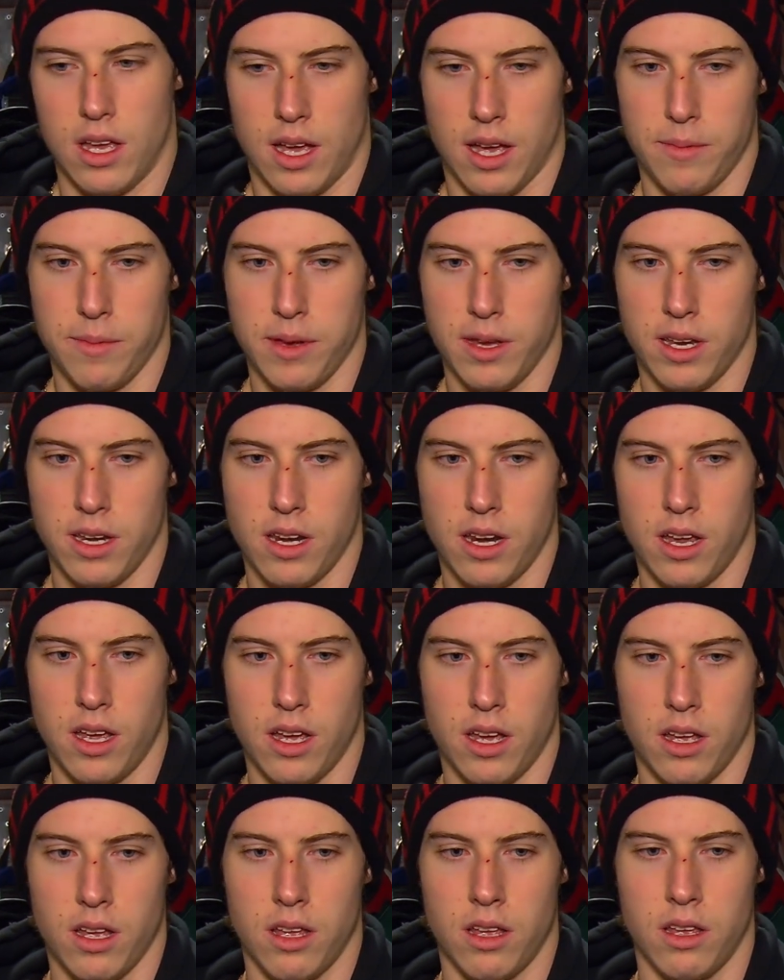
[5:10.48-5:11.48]
I mean,
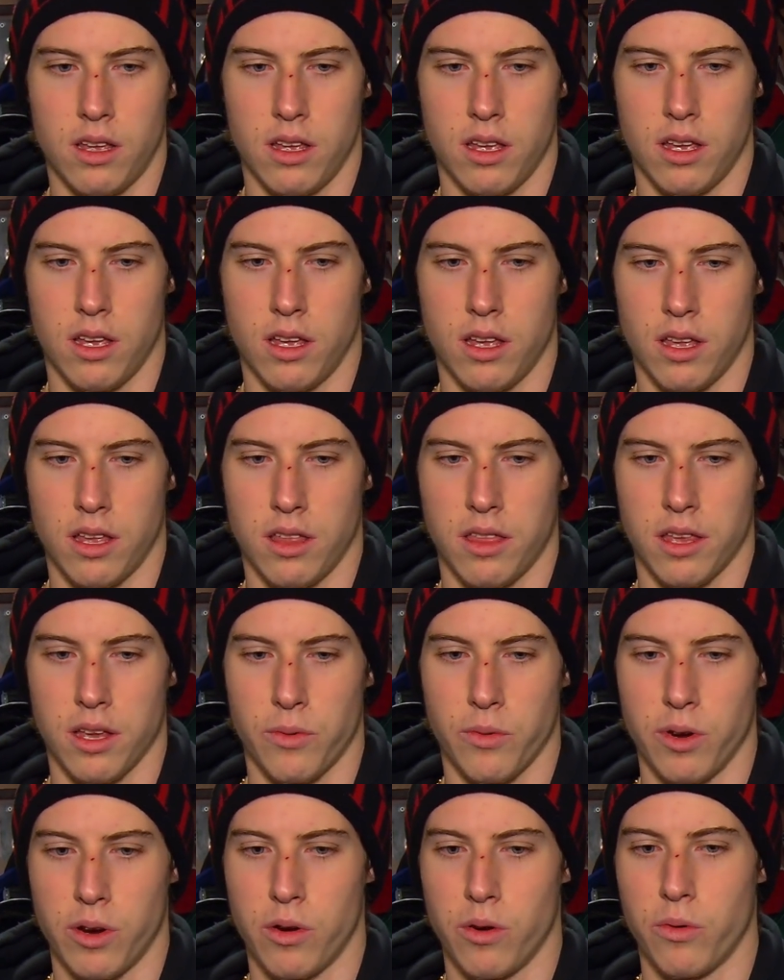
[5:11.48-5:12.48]
I think
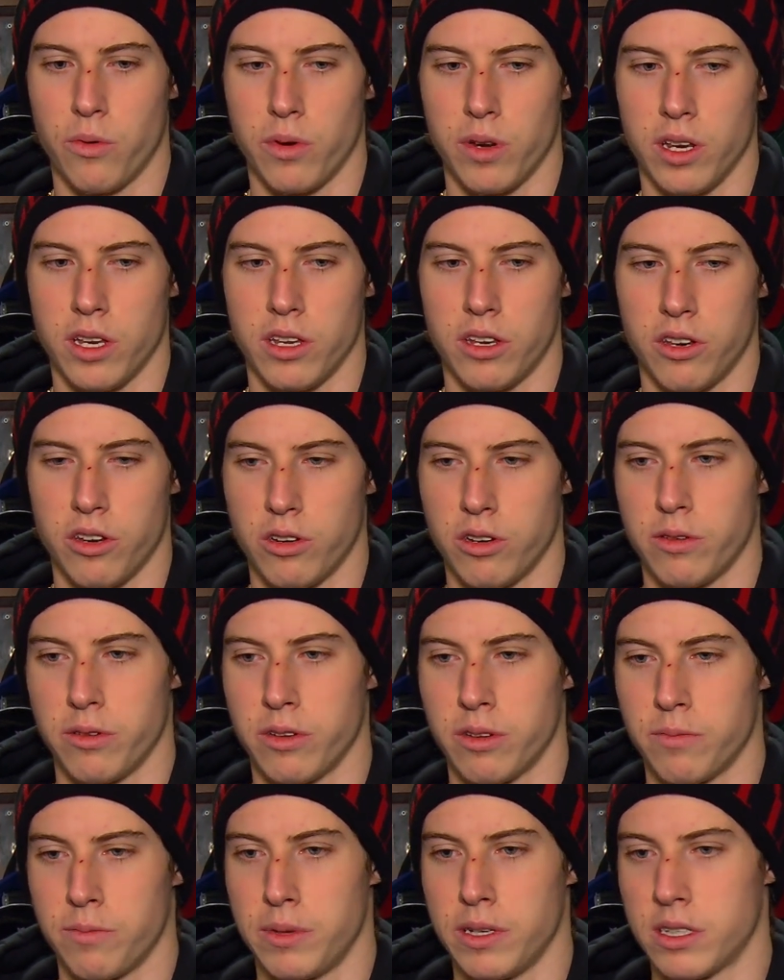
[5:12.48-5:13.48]
we know what we need to do to
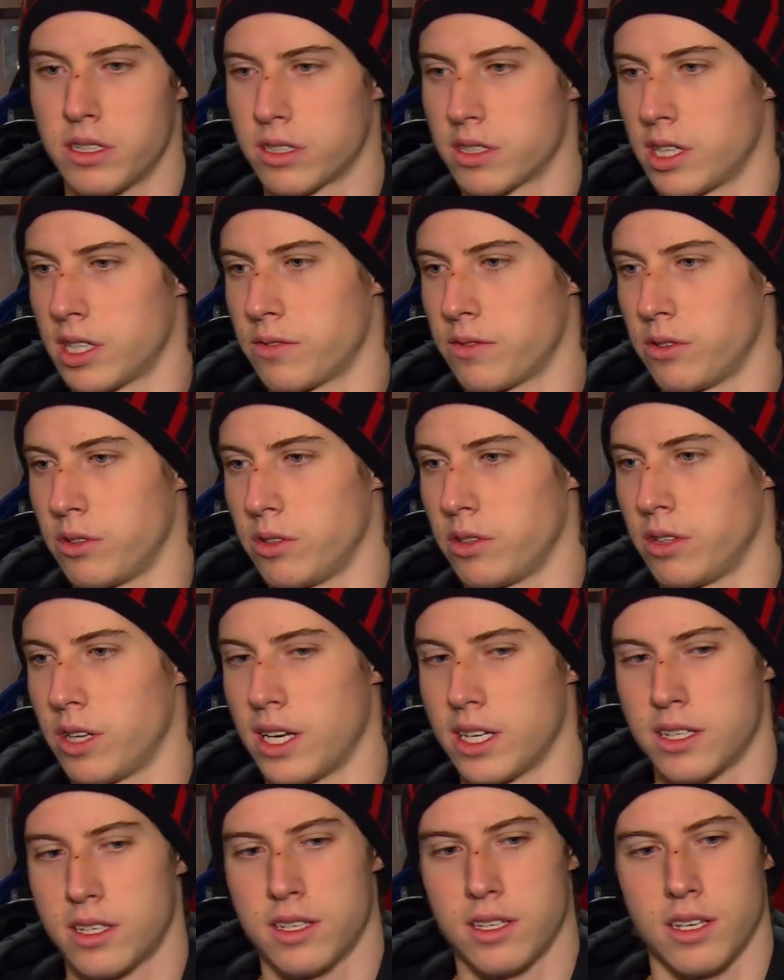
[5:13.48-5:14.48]
be successful, and
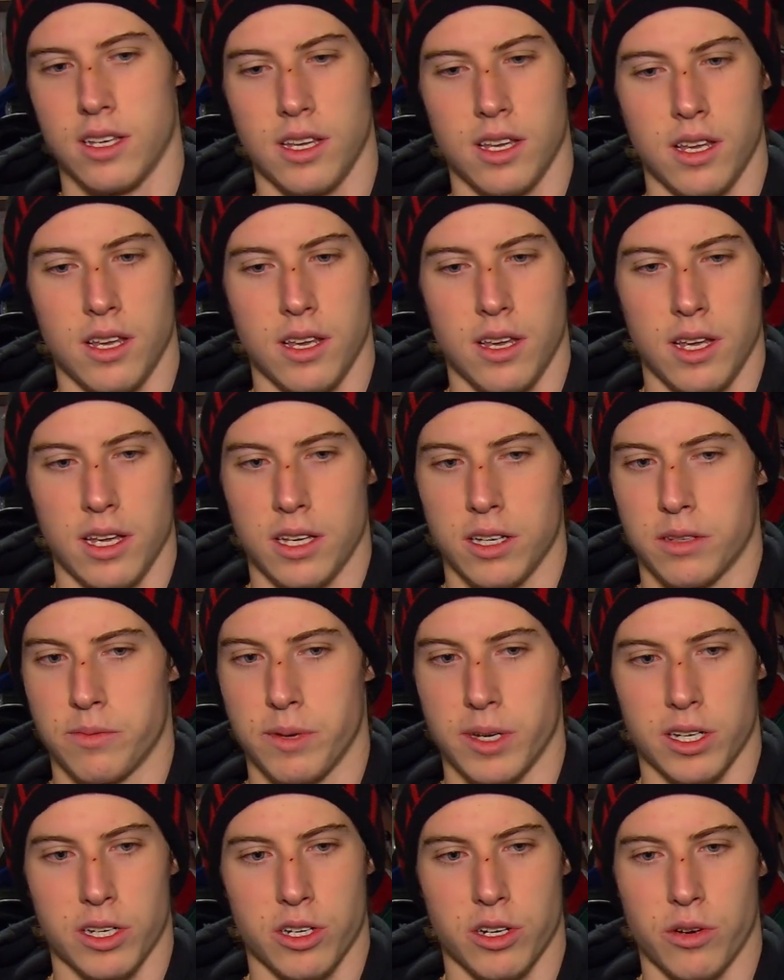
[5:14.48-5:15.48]
that's just
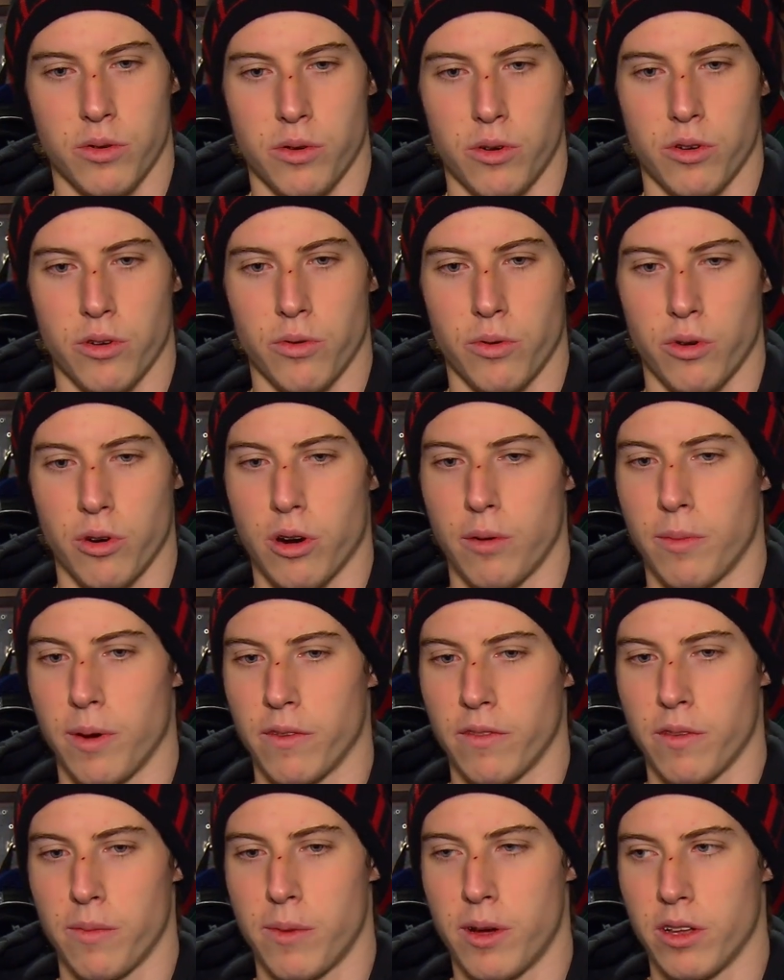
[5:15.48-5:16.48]
making sure we're
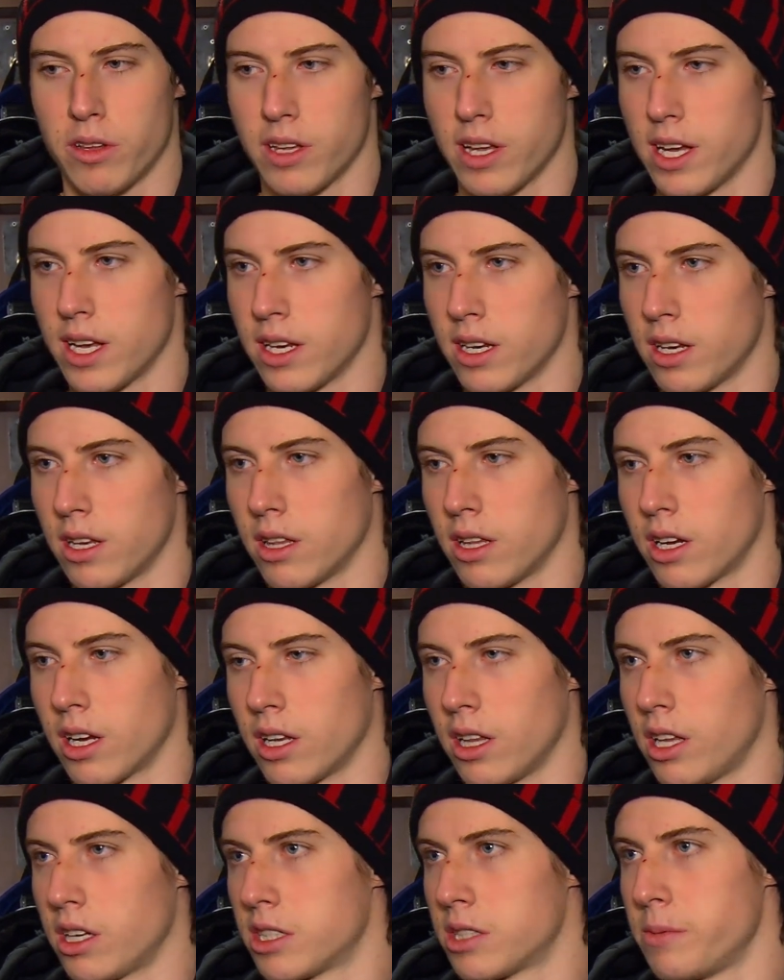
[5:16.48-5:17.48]
above them all night. They got
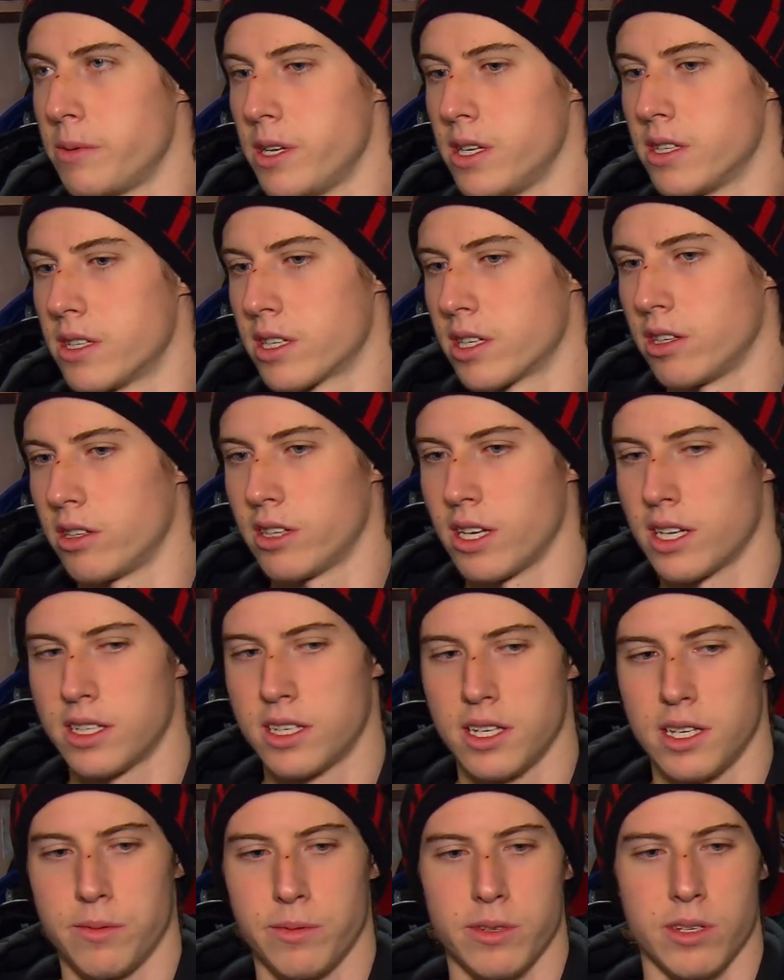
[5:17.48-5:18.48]
a lot of speed and skill on that
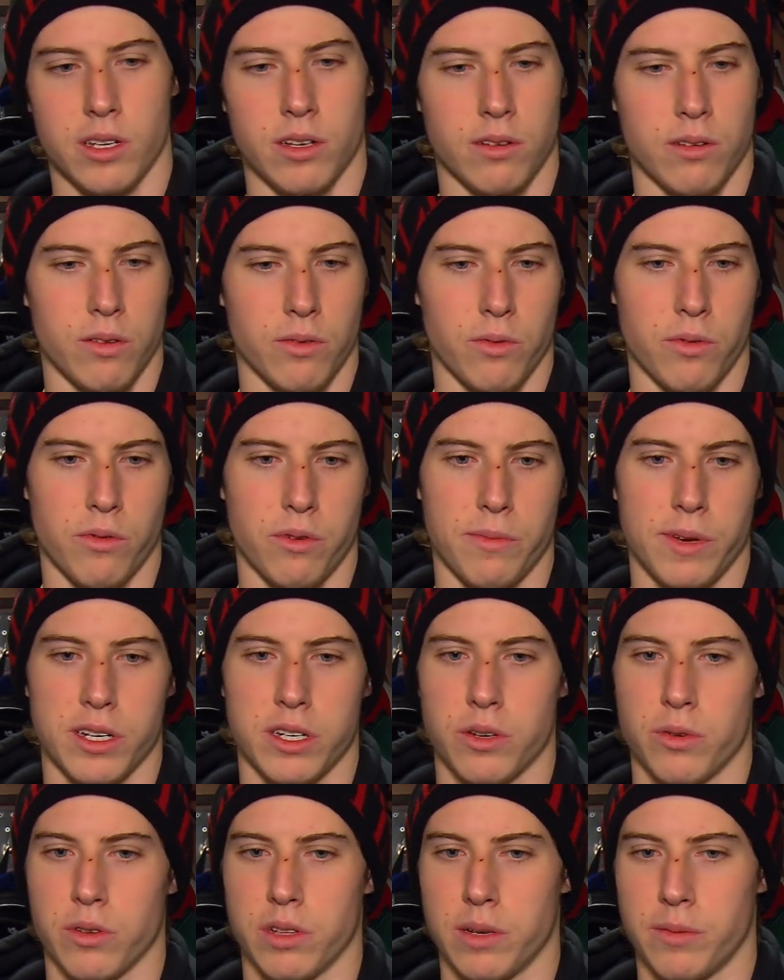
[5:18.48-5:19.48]
team, so we want to make
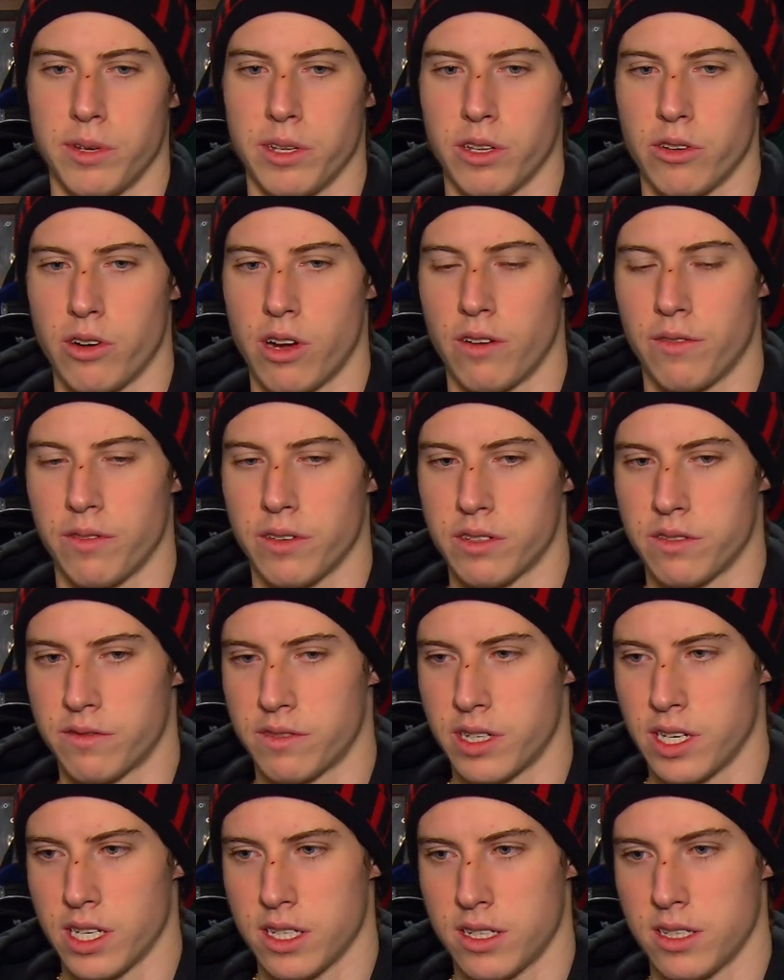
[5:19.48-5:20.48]
sure we're limiting their offensive
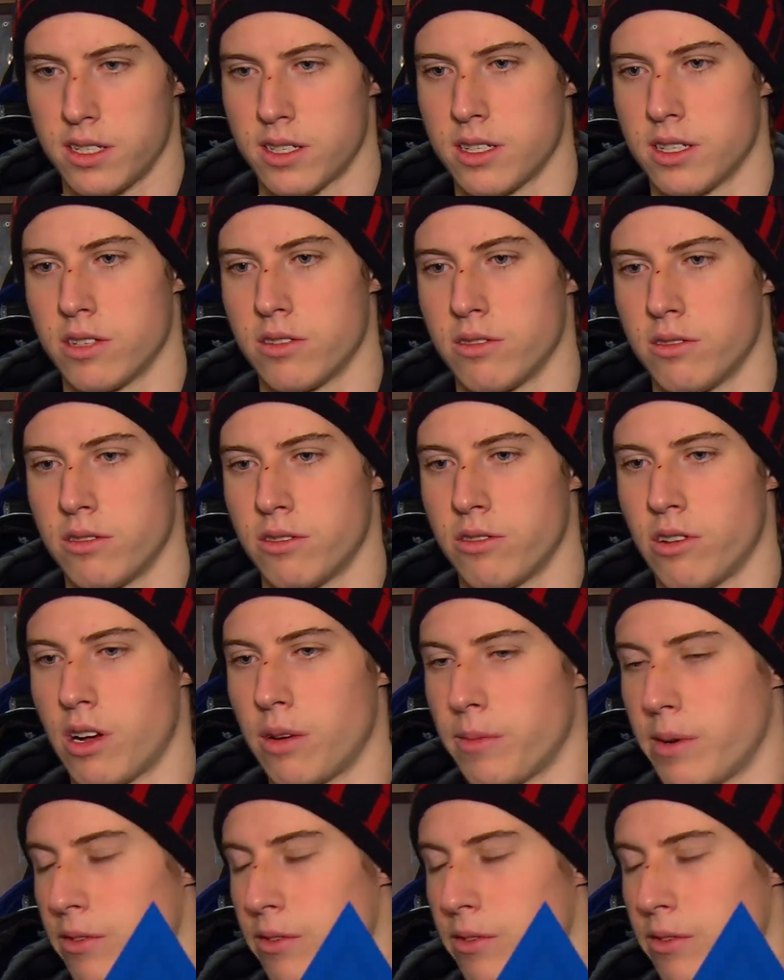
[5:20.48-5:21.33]
chances and their odd